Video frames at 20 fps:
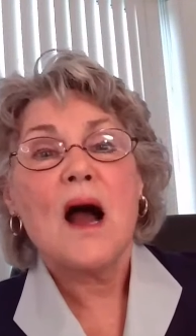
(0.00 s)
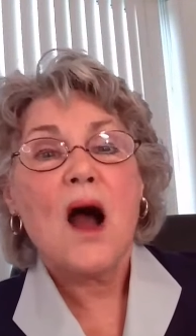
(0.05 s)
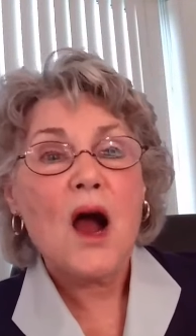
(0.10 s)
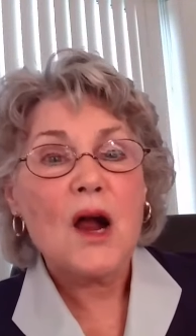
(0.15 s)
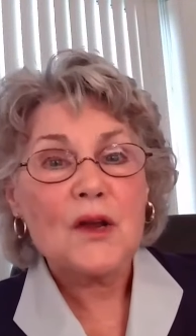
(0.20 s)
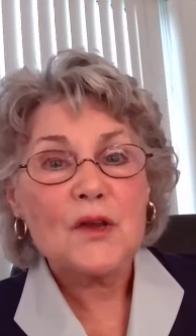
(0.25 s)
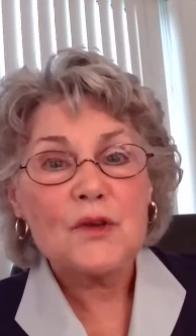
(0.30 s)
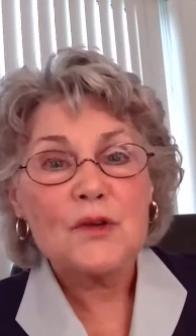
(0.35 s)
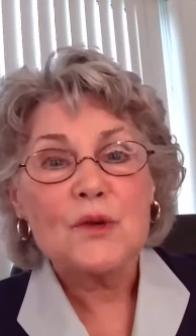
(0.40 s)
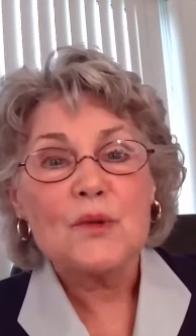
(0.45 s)

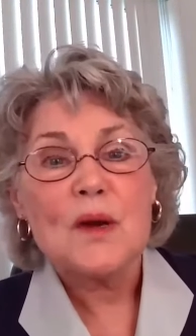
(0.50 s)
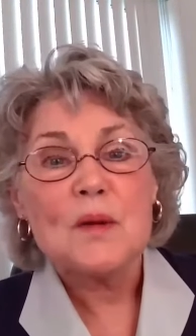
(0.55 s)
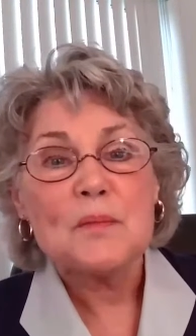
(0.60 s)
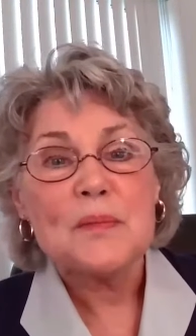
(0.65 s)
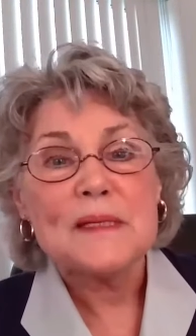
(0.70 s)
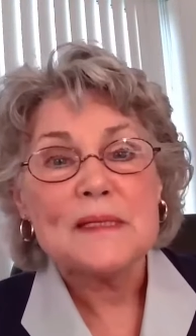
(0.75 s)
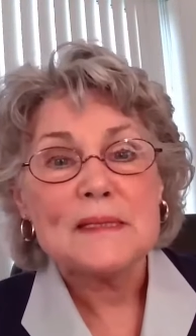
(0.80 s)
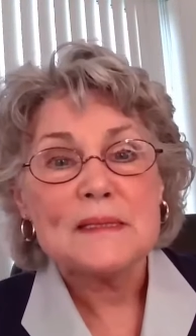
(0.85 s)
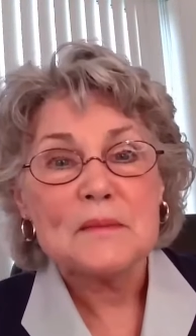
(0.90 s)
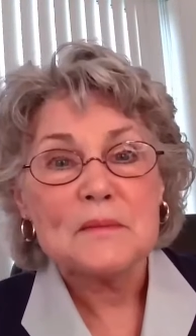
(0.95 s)
are you
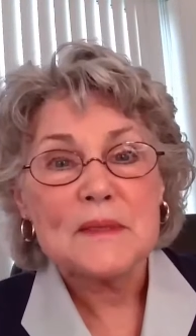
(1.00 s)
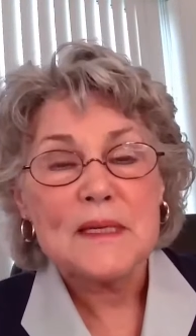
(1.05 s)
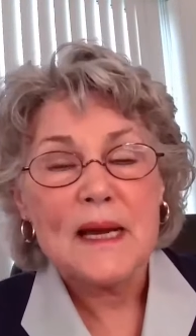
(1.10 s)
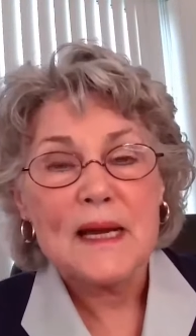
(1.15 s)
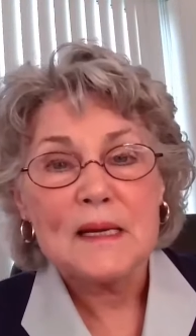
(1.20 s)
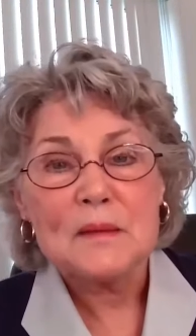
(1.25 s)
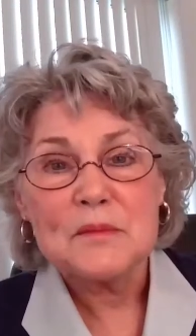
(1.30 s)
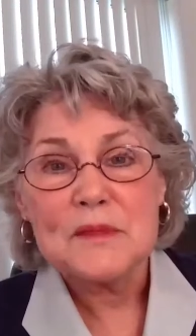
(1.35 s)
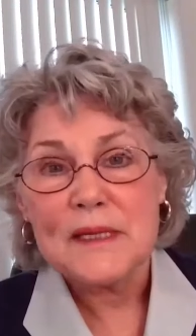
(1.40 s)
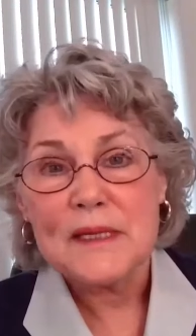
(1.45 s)
grumpy
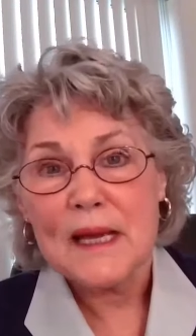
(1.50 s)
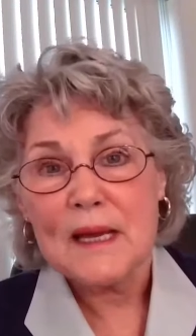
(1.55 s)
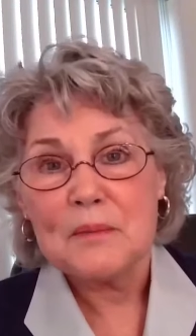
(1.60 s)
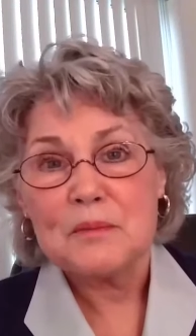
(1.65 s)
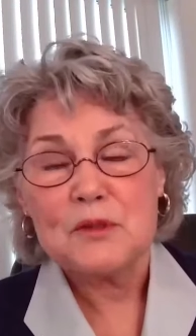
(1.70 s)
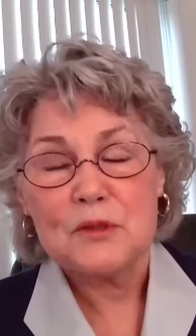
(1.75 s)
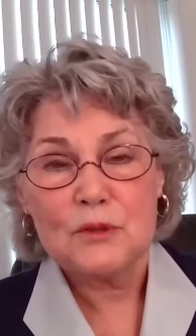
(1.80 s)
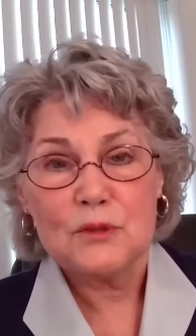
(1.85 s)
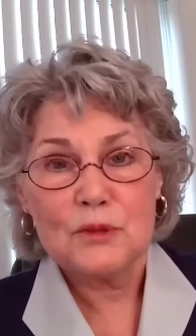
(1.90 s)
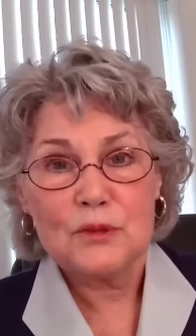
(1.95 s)
sometimes?
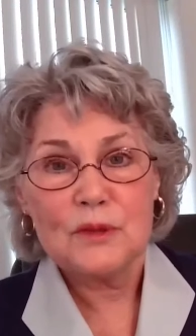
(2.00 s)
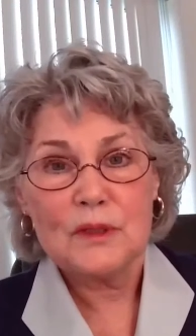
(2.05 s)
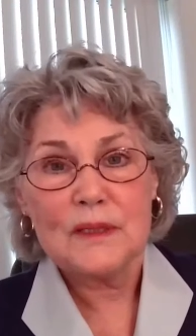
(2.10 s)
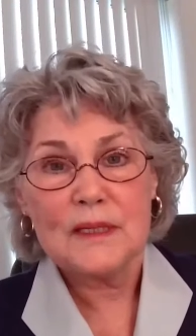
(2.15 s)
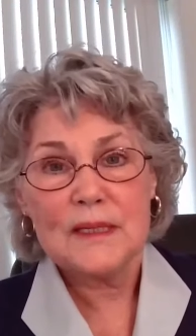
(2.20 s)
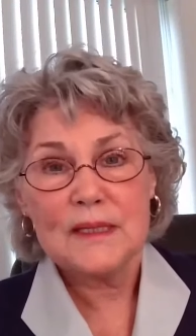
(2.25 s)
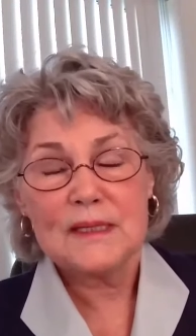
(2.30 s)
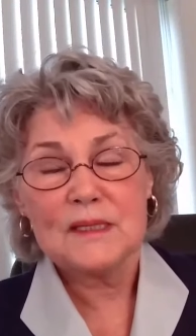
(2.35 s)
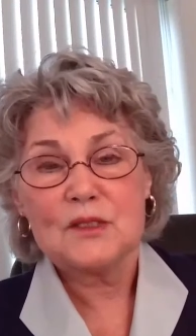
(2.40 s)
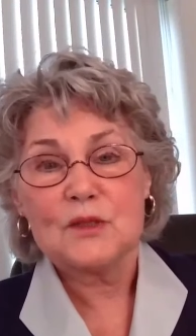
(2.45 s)

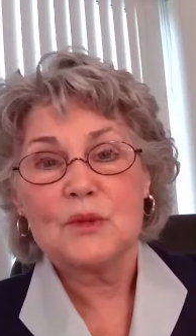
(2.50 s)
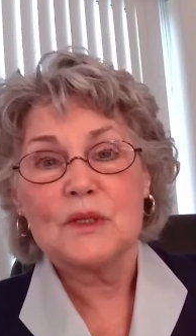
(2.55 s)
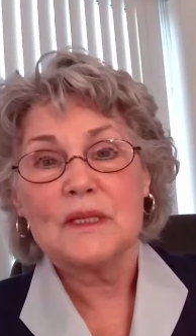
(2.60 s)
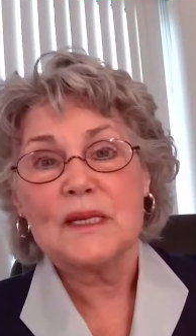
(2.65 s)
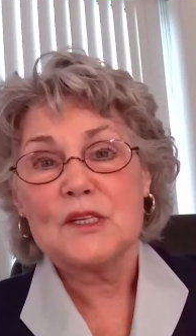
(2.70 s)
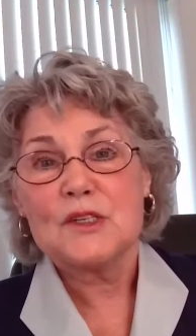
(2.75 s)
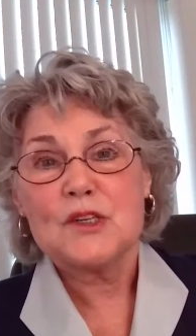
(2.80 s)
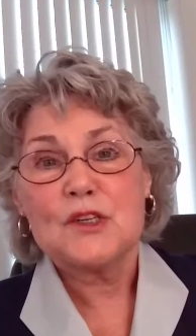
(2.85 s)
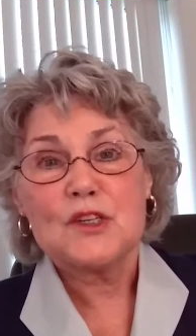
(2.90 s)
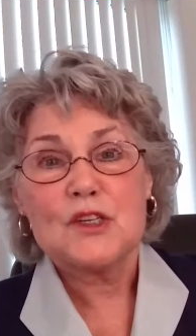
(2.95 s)
Absolutely. Is a
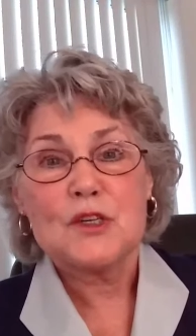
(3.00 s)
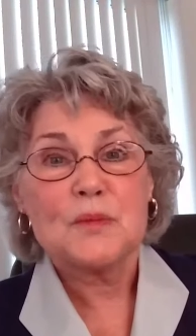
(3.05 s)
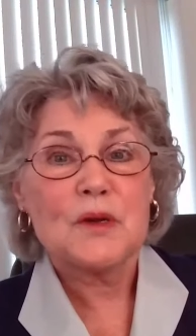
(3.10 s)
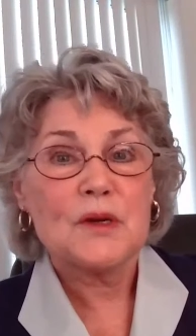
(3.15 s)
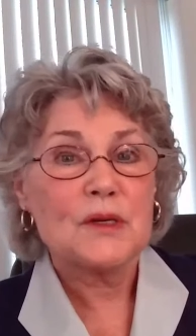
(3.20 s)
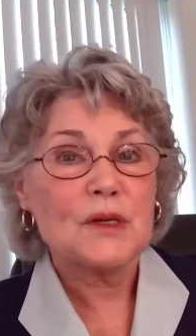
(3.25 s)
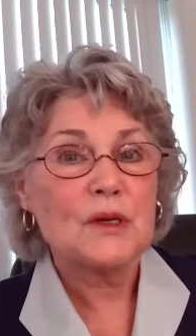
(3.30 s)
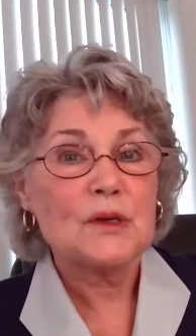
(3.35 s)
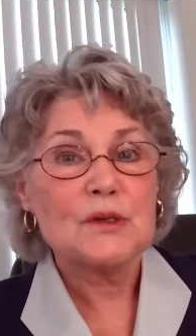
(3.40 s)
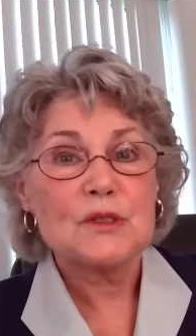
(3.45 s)
relationship
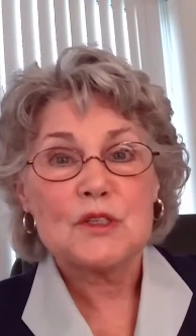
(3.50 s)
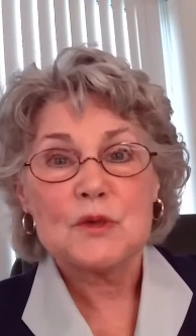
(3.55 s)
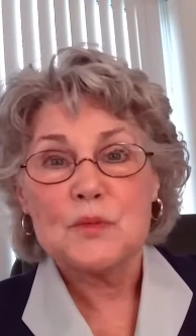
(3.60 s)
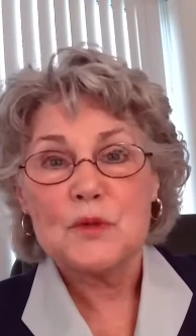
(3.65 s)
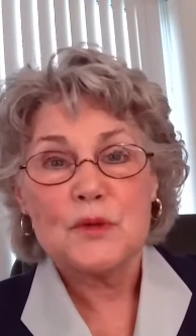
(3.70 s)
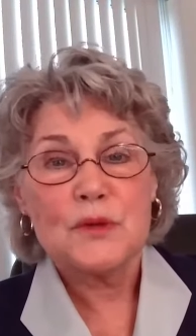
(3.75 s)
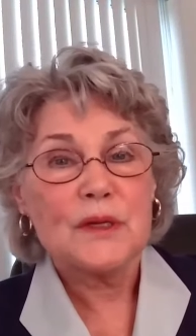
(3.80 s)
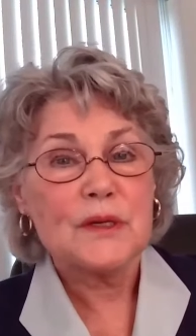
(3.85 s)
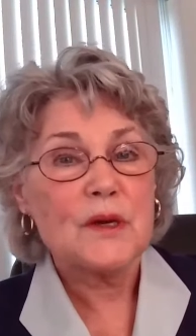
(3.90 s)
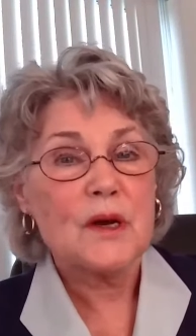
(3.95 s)
going to go
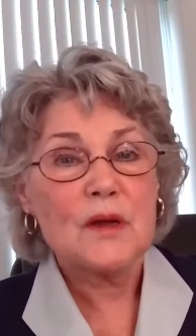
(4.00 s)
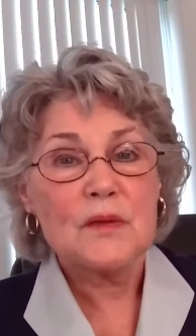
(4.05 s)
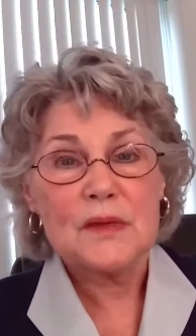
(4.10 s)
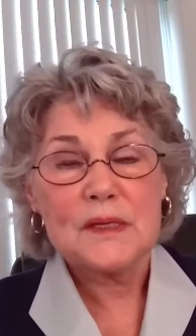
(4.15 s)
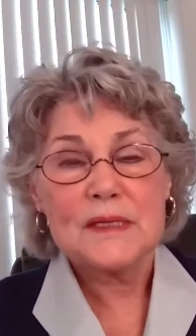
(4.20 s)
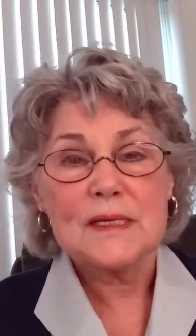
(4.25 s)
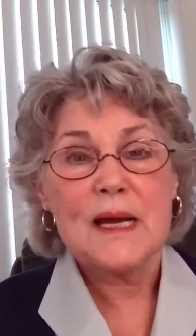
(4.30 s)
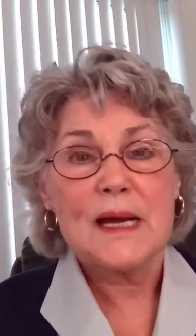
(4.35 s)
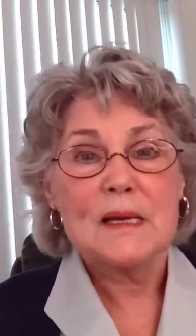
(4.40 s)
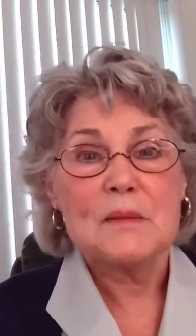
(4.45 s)
smoothly all
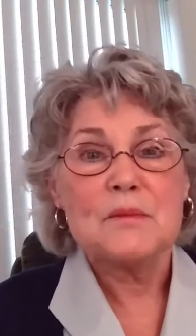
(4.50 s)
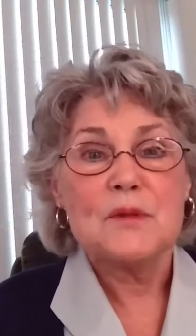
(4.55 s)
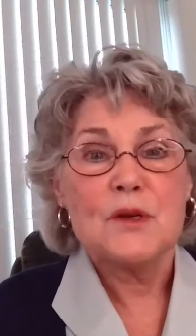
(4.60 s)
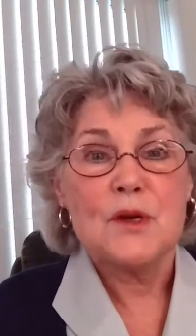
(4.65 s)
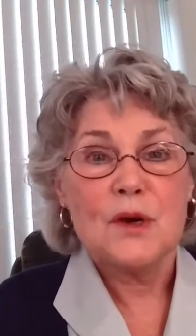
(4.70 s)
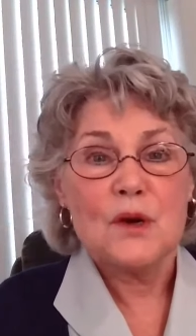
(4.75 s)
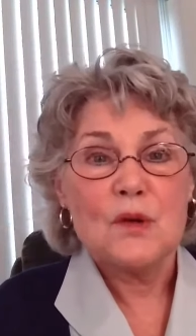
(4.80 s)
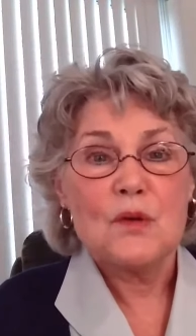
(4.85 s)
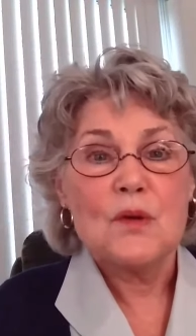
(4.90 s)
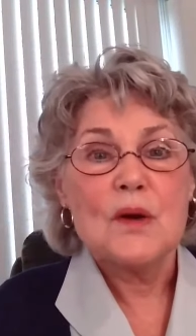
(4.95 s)
the time?
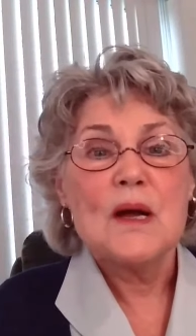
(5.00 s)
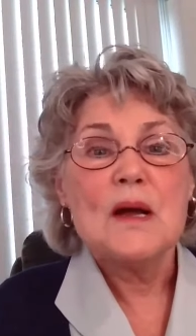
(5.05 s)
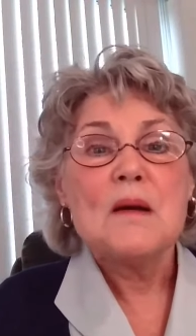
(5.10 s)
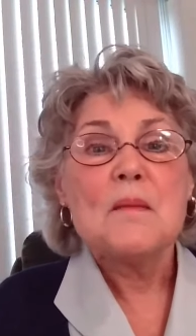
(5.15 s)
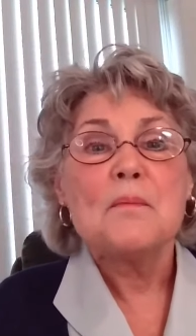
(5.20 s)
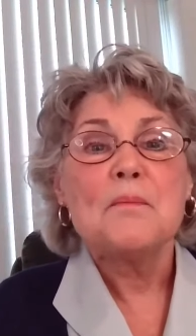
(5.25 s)
No.